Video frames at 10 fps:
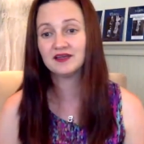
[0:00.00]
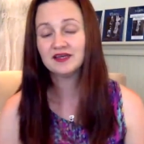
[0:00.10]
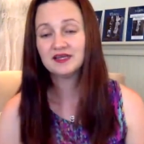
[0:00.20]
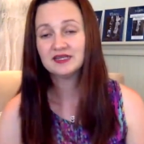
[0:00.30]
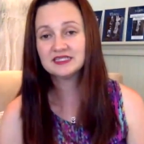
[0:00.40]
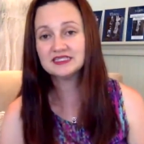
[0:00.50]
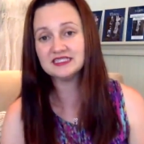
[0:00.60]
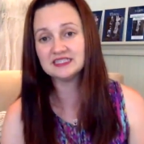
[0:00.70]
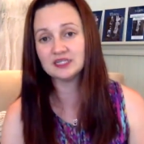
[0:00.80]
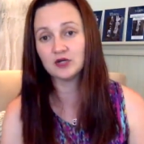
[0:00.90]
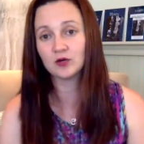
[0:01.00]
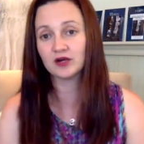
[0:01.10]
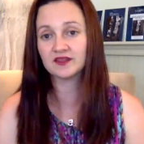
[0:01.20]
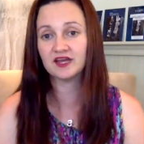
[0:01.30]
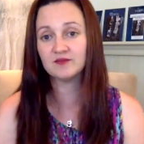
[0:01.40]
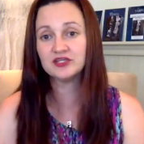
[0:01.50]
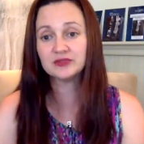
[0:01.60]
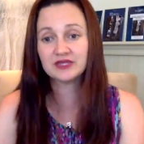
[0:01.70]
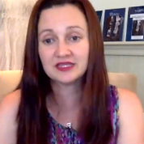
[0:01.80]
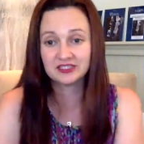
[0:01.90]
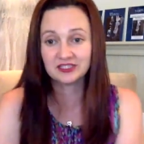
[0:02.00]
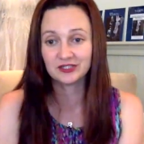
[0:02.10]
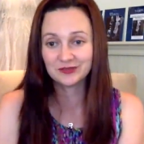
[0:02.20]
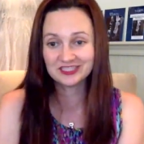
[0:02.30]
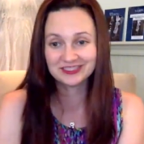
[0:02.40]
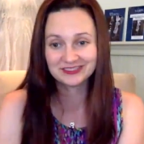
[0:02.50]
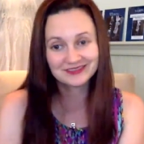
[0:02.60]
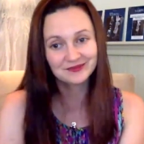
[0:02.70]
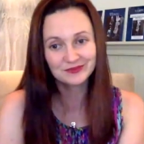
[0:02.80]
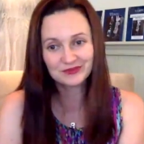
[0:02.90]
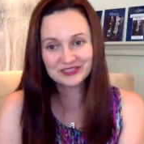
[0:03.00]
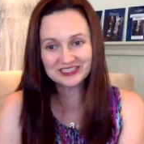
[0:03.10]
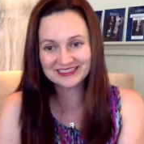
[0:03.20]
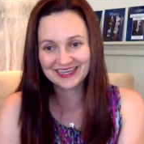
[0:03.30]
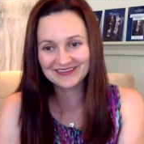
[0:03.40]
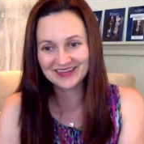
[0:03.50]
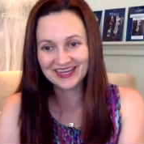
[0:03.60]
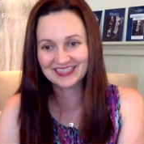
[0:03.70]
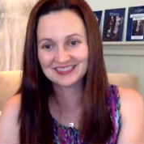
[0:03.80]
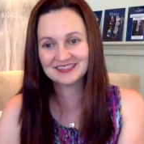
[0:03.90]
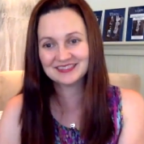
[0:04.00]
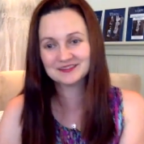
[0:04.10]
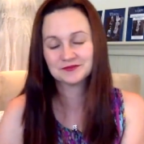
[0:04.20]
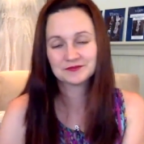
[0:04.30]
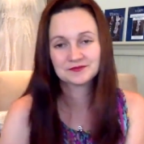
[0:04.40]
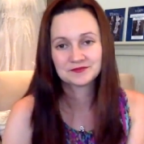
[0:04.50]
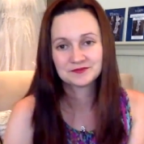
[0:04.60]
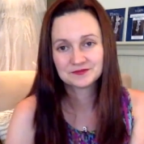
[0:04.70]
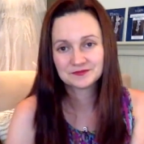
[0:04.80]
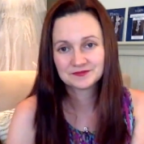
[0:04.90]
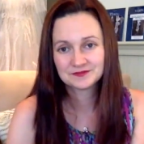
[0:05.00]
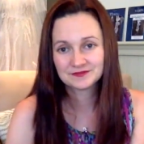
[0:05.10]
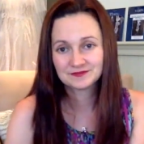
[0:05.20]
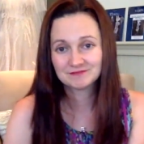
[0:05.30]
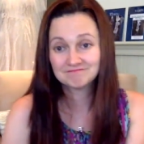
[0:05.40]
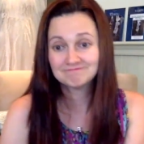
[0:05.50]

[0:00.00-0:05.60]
to the detail work that I've been doing this year, which which is kind of nice. That's really cool. I mean, I